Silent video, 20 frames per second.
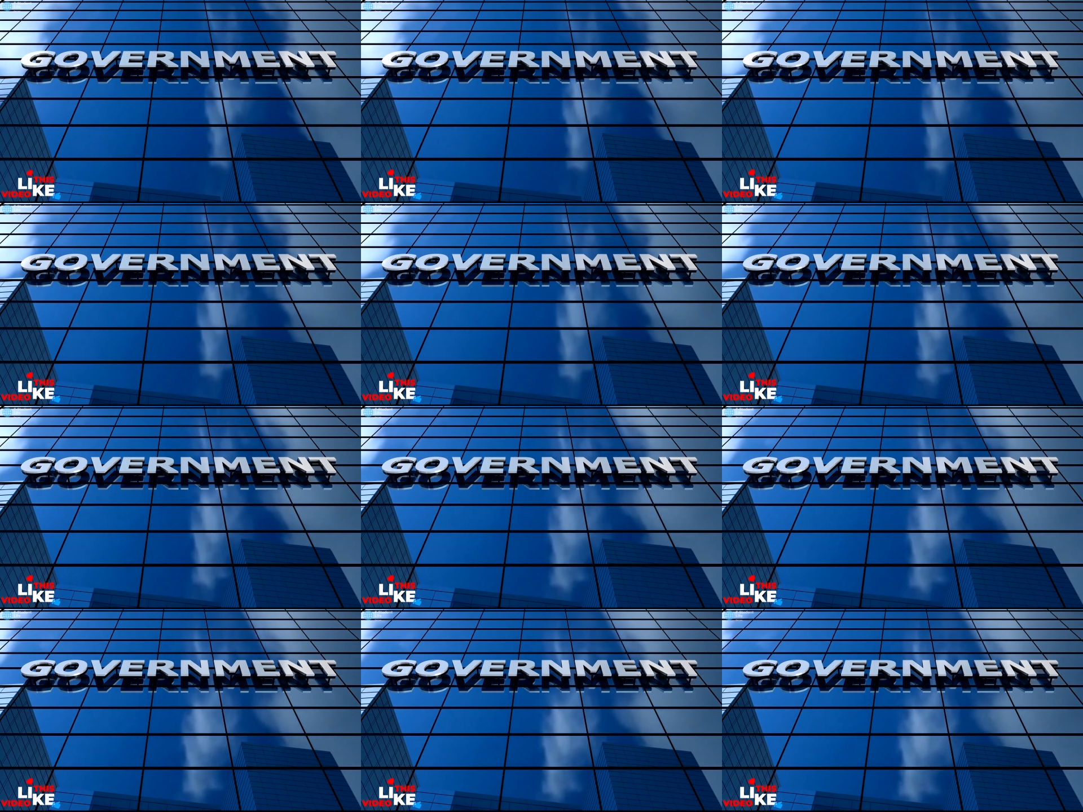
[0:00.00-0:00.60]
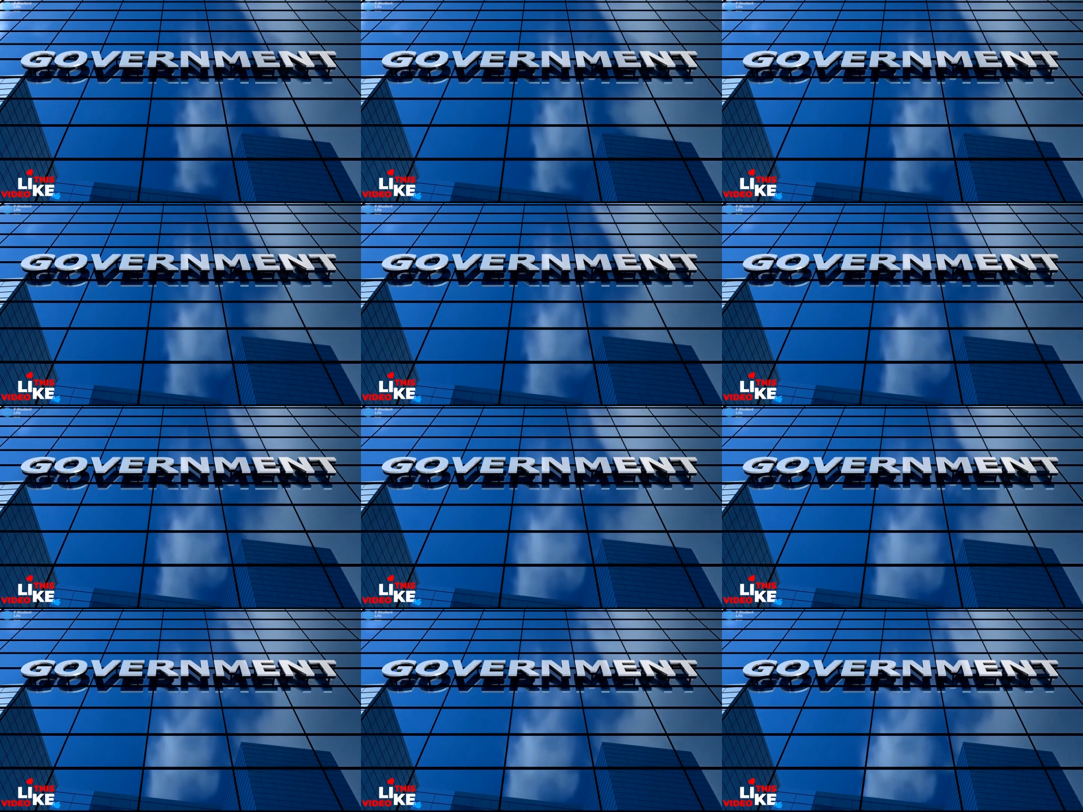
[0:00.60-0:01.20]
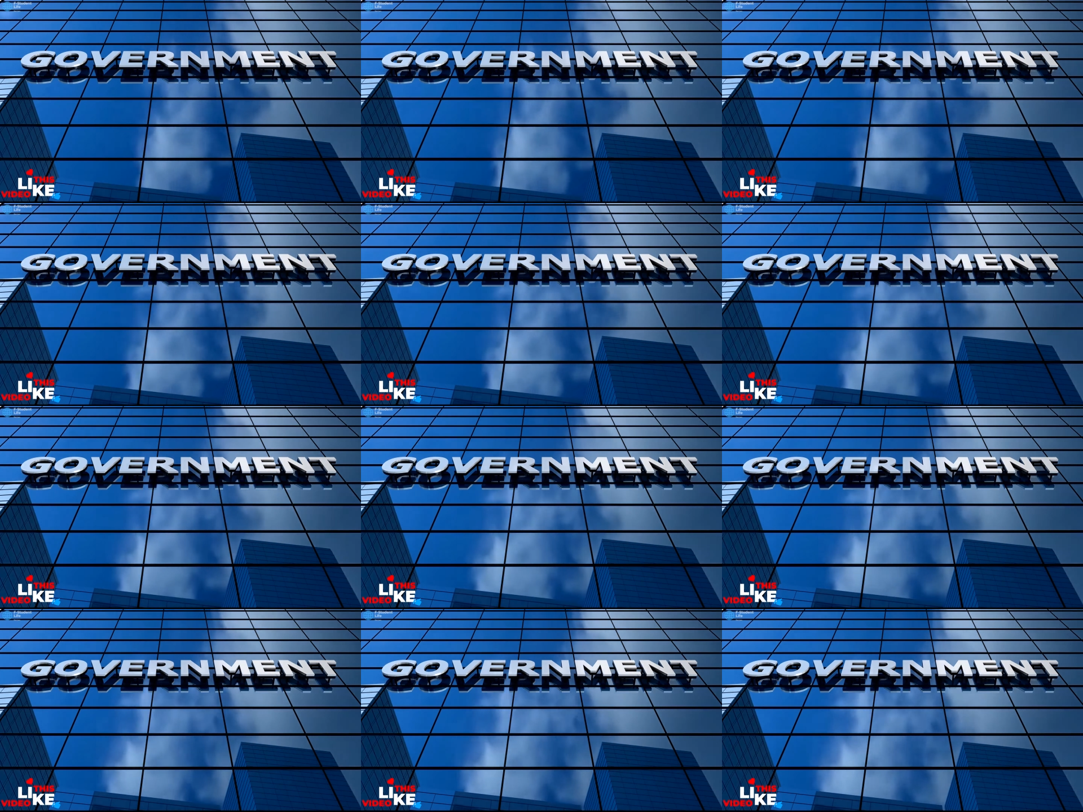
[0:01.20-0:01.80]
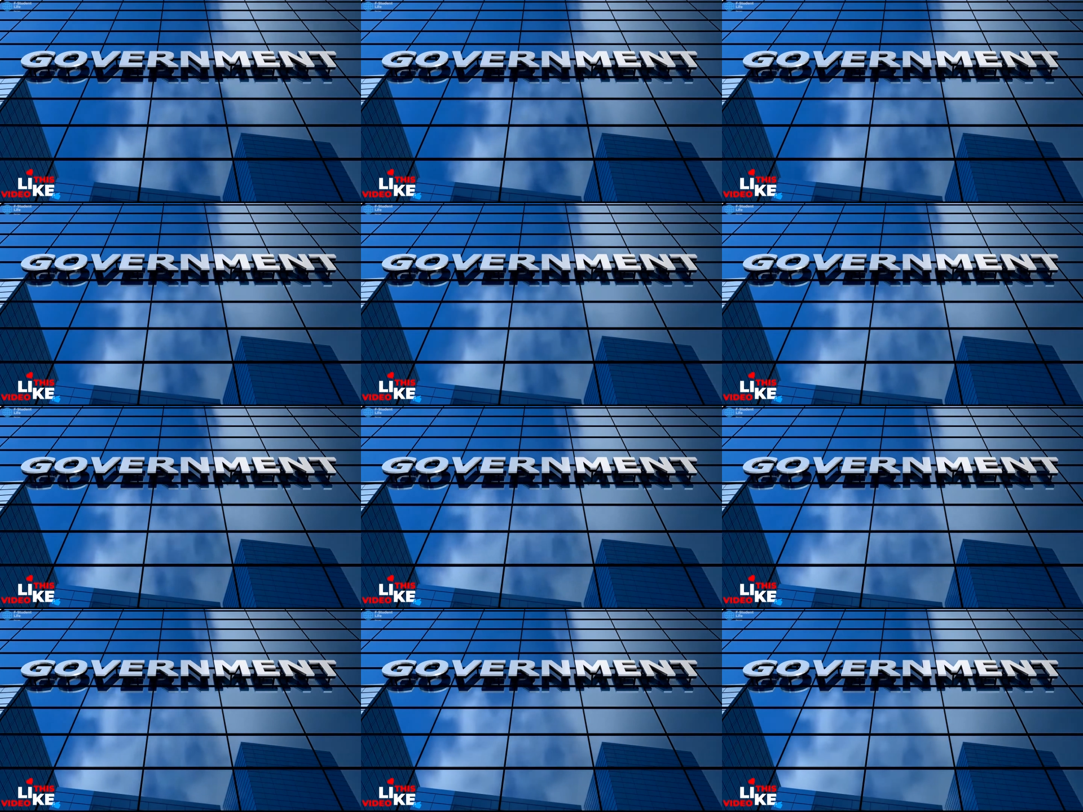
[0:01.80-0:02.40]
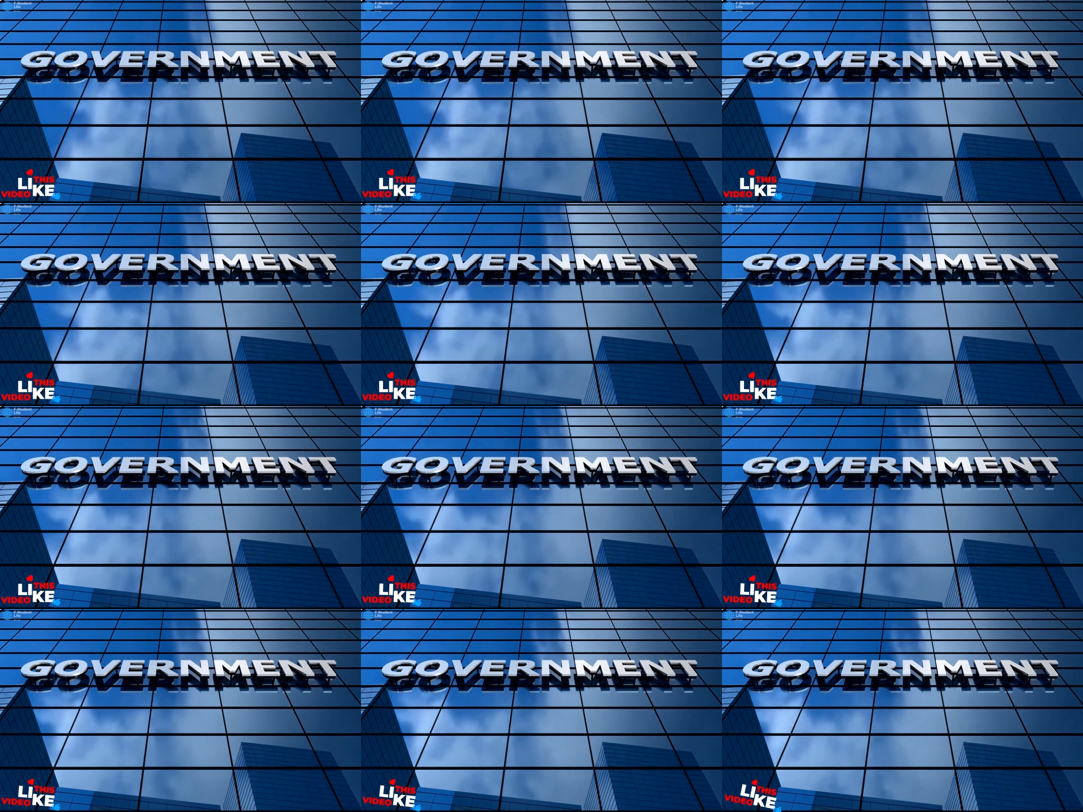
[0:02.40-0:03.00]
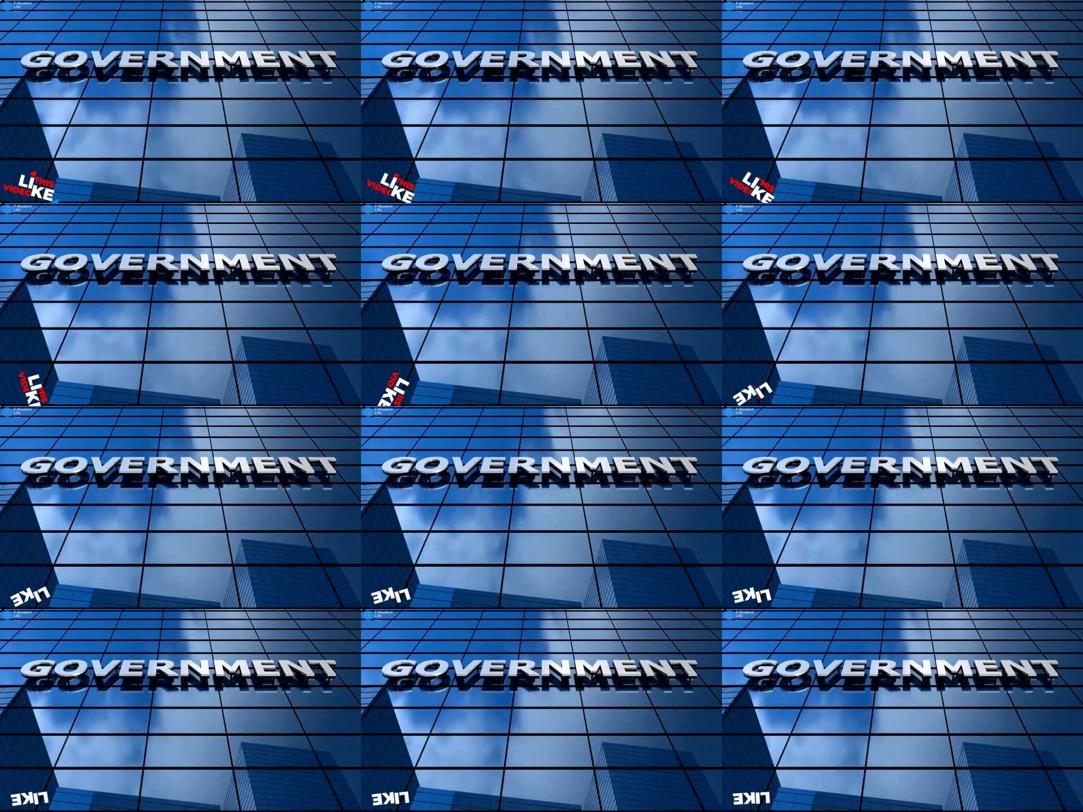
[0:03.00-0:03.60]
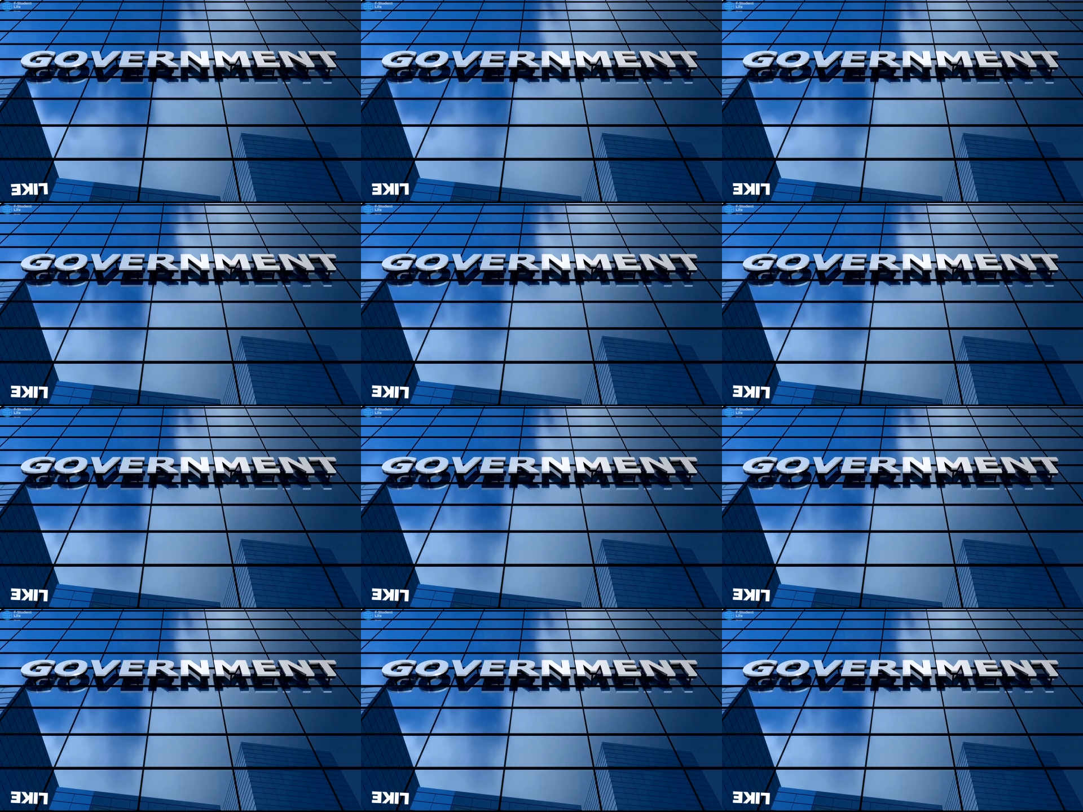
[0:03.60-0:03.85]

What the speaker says: (no speaker visible)